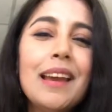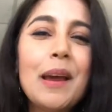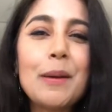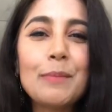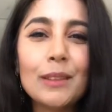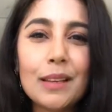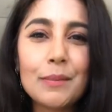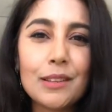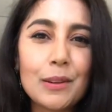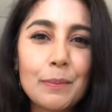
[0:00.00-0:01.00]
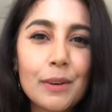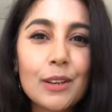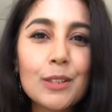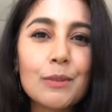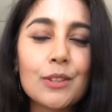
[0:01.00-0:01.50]
and put them in her
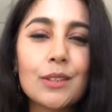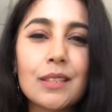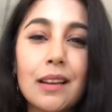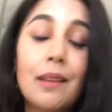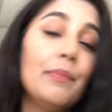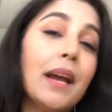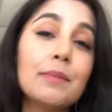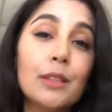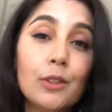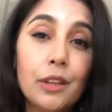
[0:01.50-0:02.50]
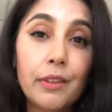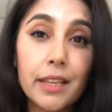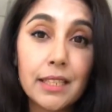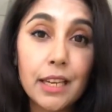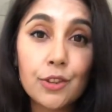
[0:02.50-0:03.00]
purse, which is absolutely very
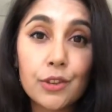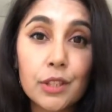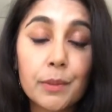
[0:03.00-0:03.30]
dangerous,